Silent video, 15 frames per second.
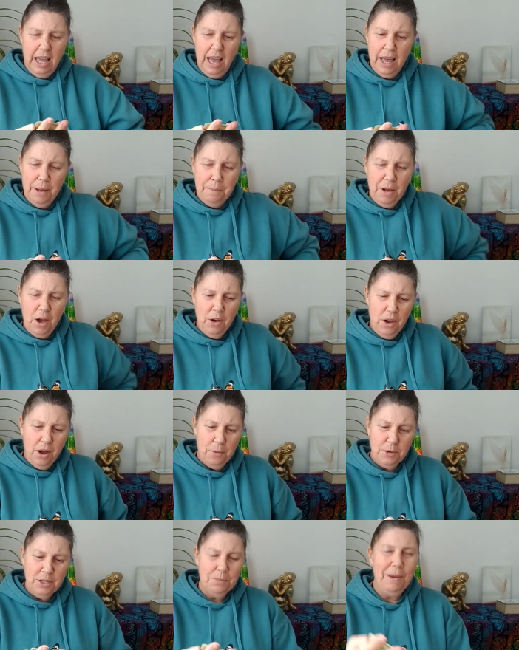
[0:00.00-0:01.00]
um, I,
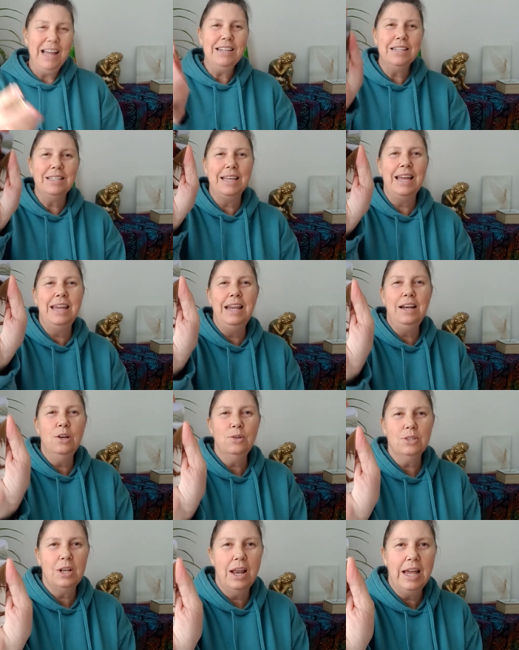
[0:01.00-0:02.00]
I, was about to say he
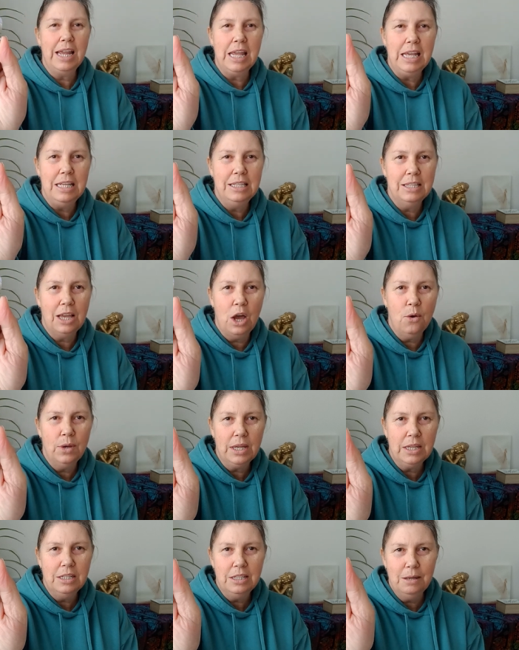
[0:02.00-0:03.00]
looks like he's
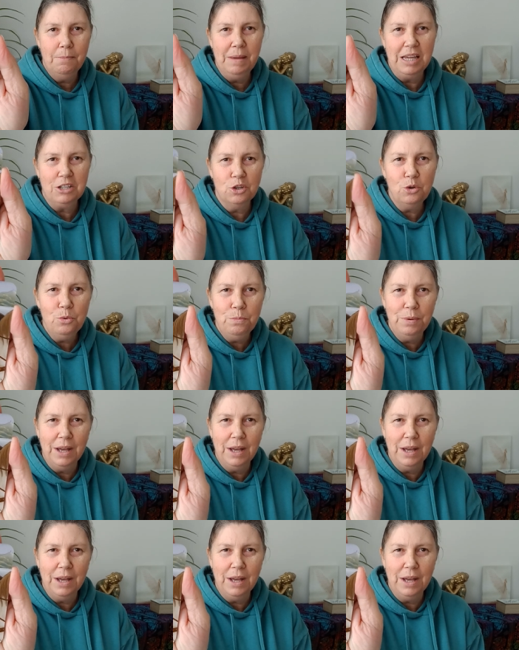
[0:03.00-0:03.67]
going into battle,